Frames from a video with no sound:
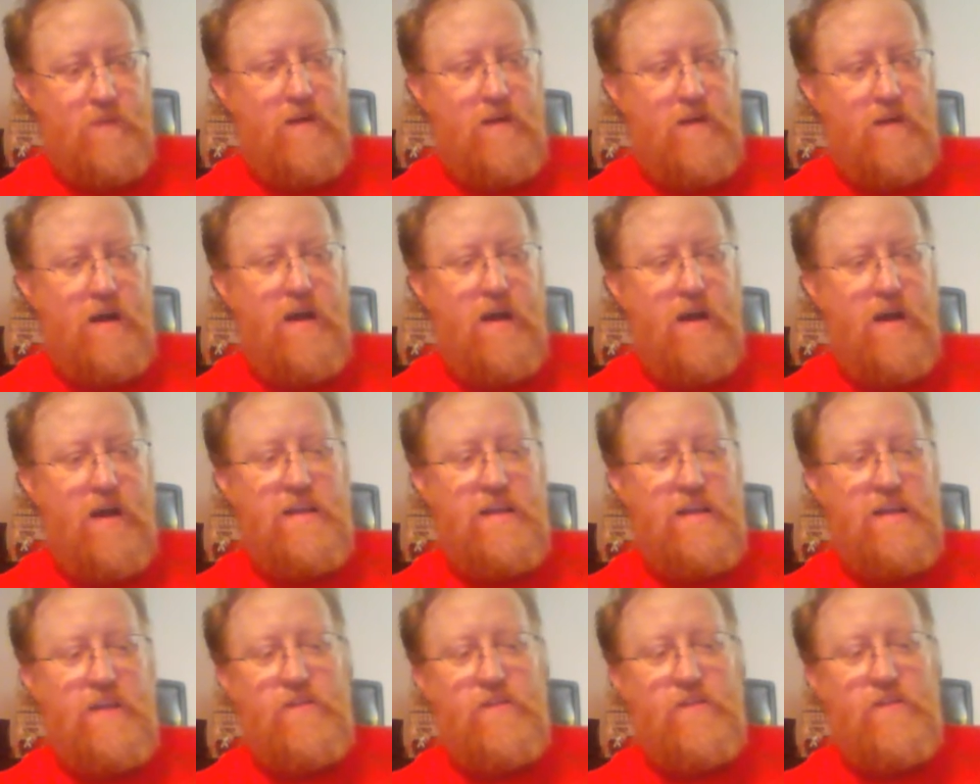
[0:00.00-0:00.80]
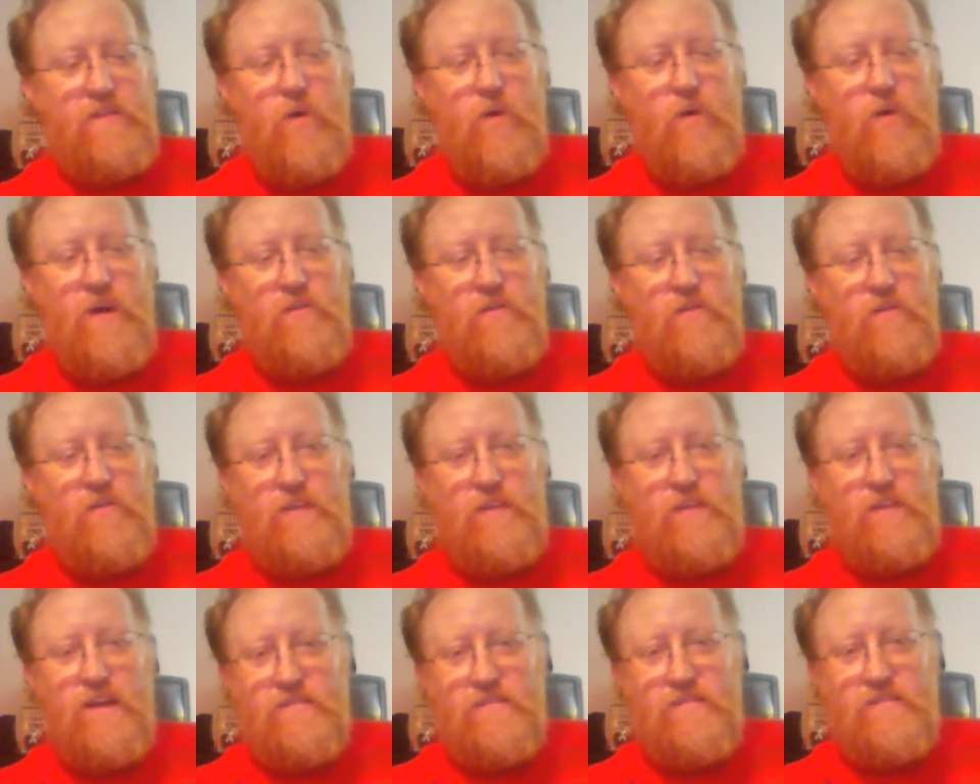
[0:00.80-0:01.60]
I even though I don't
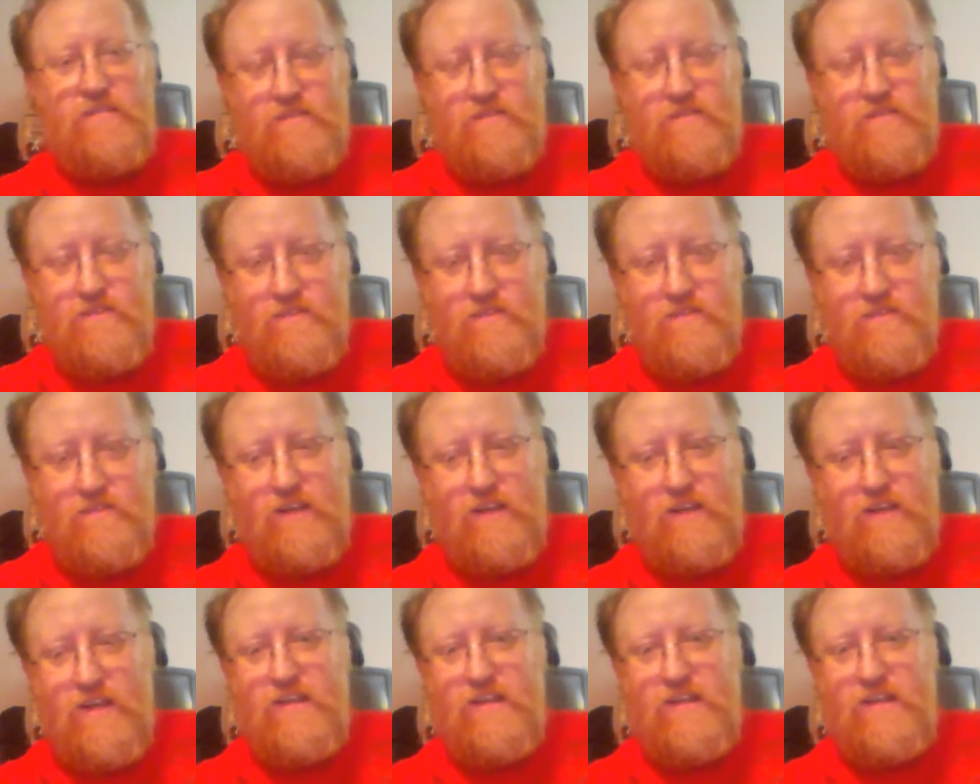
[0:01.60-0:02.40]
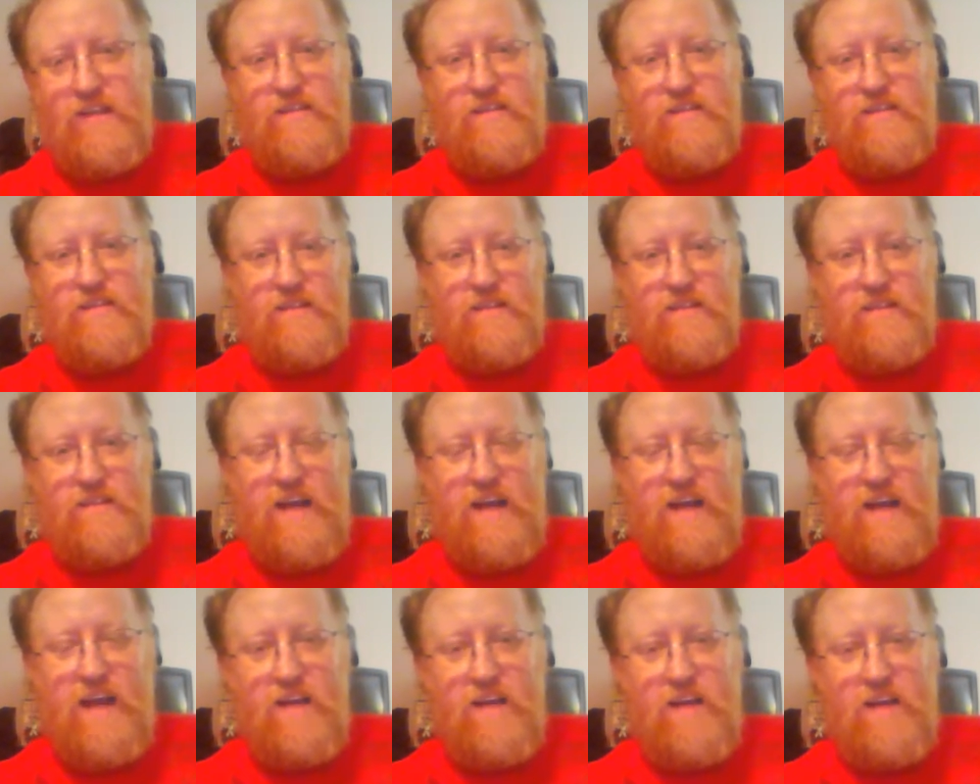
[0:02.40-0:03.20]
like the lady and the
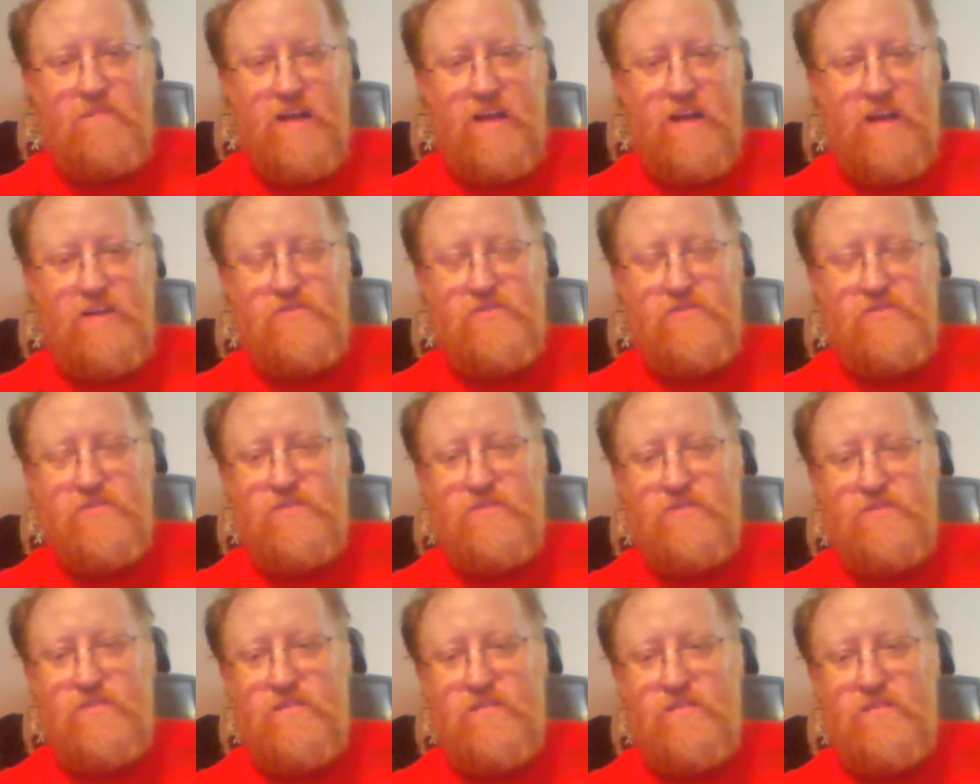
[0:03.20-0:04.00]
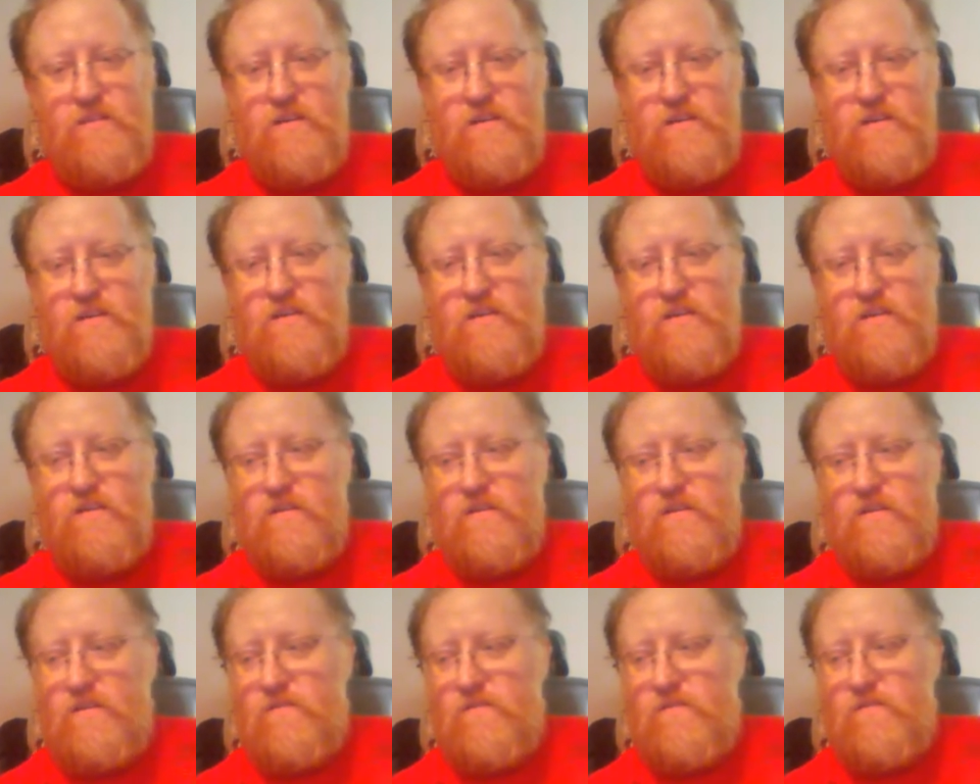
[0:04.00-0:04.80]
guy managers that
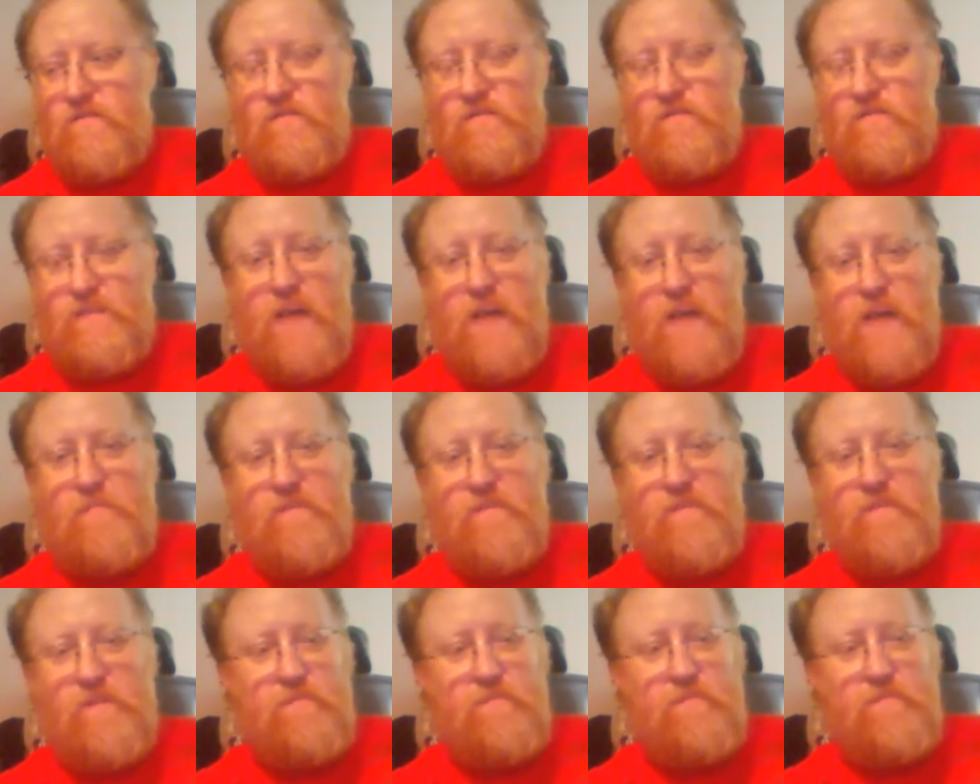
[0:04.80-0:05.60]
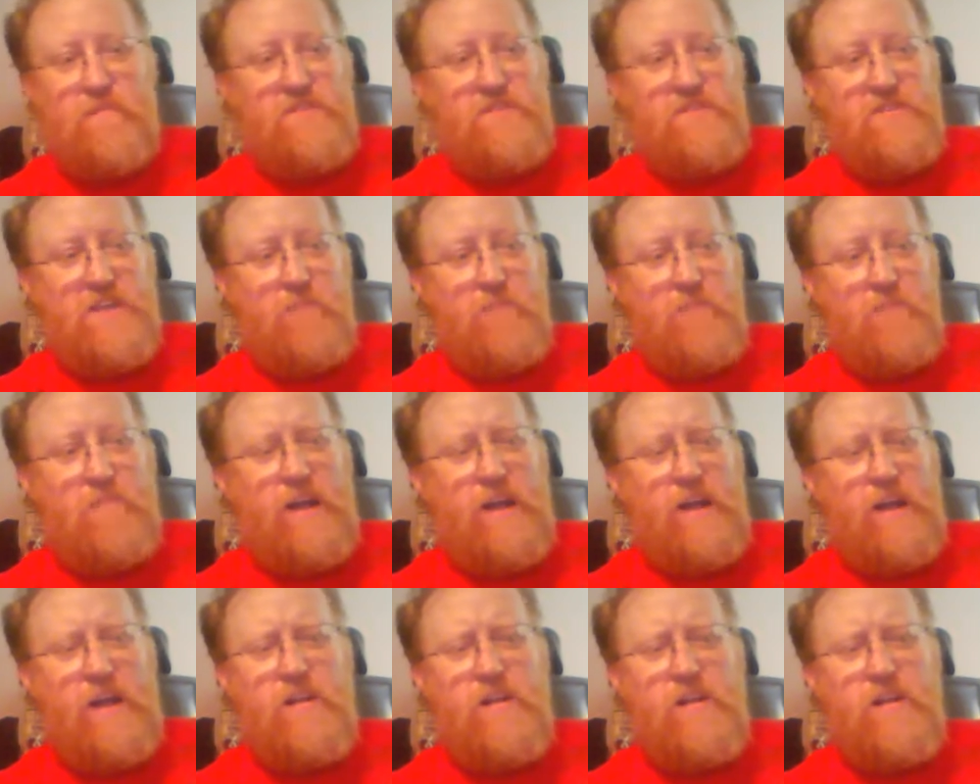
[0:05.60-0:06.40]
kept me from getting my job back,
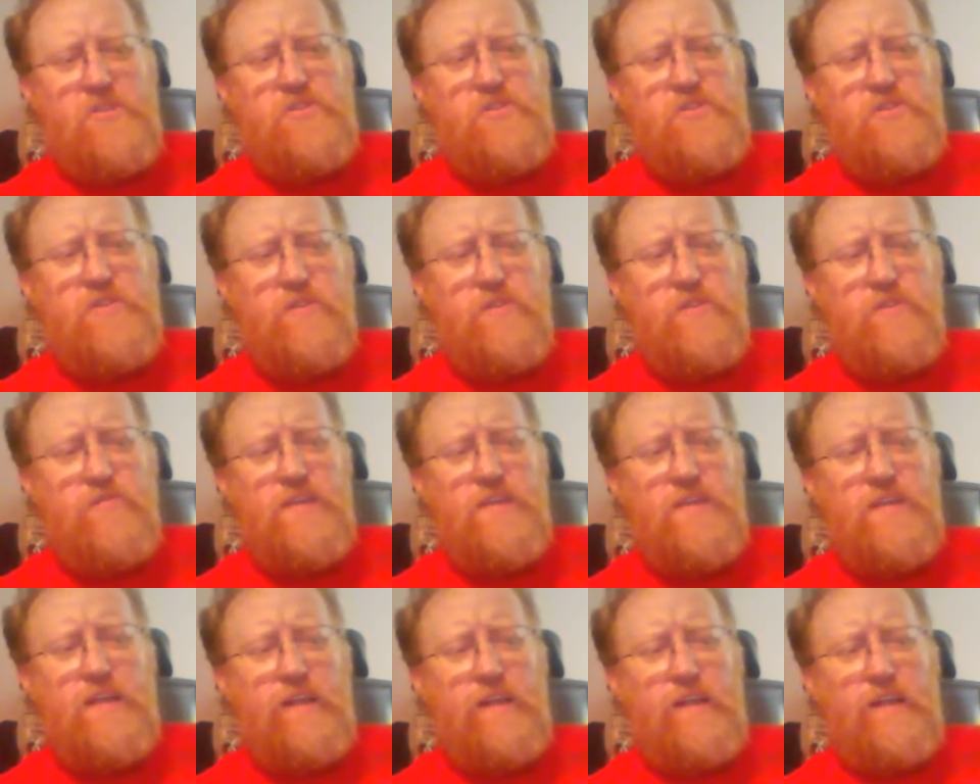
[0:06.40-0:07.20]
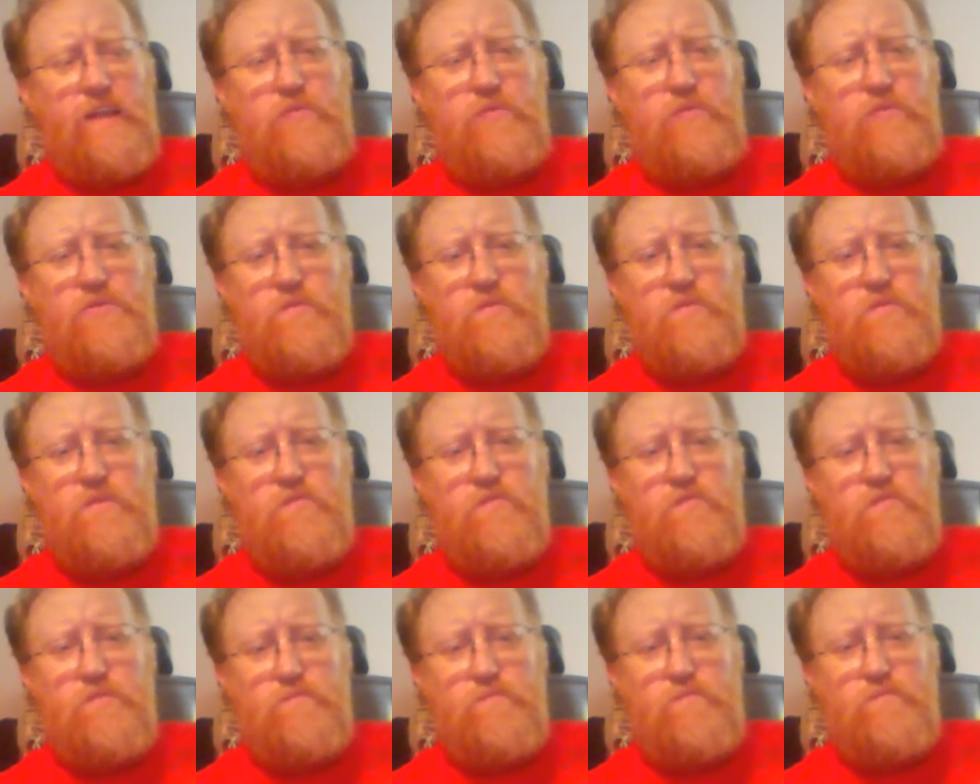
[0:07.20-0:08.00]
I shouldn't use that language with those.